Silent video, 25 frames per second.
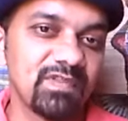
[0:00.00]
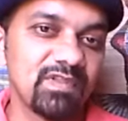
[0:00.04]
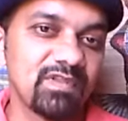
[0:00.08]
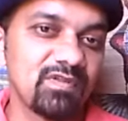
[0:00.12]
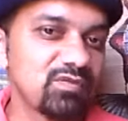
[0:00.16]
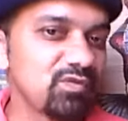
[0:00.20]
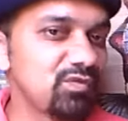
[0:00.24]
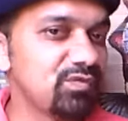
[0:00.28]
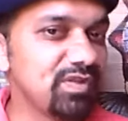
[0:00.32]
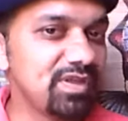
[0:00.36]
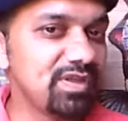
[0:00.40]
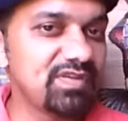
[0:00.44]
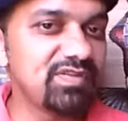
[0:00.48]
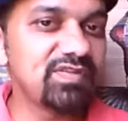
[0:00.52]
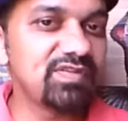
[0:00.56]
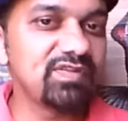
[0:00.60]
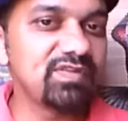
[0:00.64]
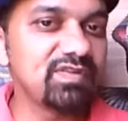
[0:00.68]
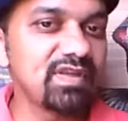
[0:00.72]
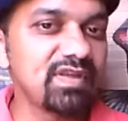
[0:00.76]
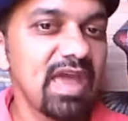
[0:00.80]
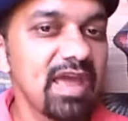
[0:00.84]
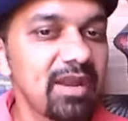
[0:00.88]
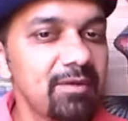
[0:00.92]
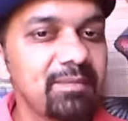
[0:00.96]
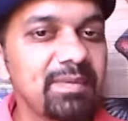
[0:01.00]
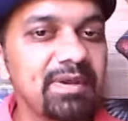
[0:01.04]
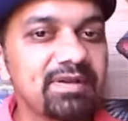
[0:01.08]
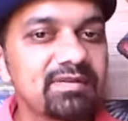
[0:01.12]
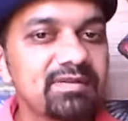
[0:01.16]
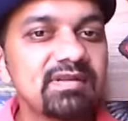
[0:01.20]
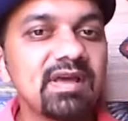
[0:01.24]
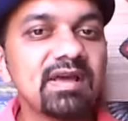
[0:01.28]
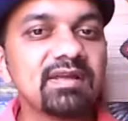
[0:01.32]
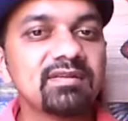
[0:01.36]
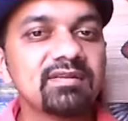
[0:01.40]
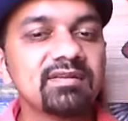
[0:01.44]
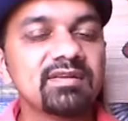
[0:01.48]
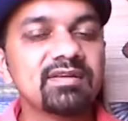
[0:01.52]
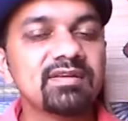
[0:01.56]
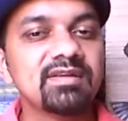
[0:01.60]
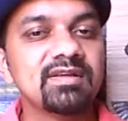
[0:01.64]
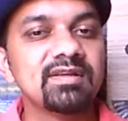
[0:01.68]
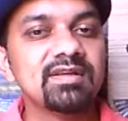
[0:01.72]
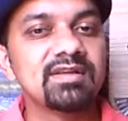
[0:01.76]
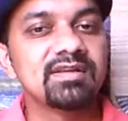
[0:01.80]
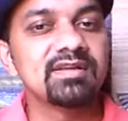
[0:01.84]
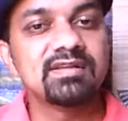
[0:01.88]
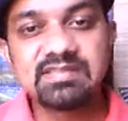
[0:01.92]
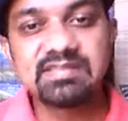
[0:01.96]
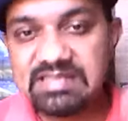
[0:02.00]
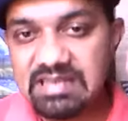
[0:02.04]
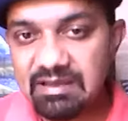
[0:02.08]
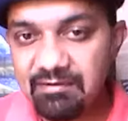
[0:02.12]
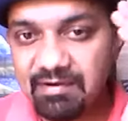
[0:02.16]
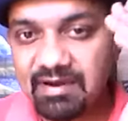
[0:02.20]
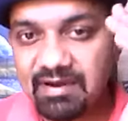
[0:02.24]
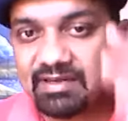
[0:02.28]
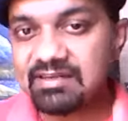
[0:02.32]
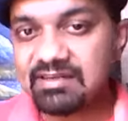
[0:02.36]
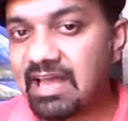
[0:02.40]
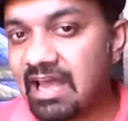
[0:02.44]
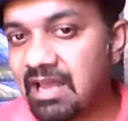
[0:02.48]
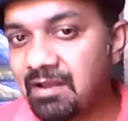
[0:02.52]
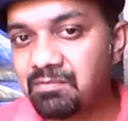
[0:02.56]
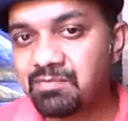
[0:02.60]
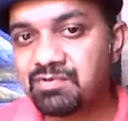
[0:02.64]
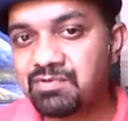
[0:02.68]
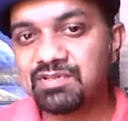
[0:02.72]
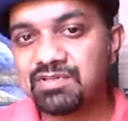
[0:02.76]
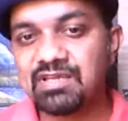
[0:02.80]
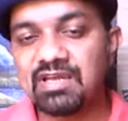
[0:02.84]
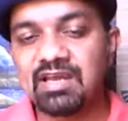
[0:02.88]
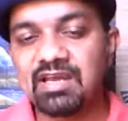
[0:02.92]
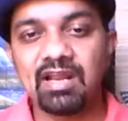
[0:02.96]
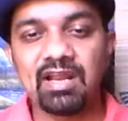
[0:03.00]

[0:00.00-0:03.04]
So this can be done several times in the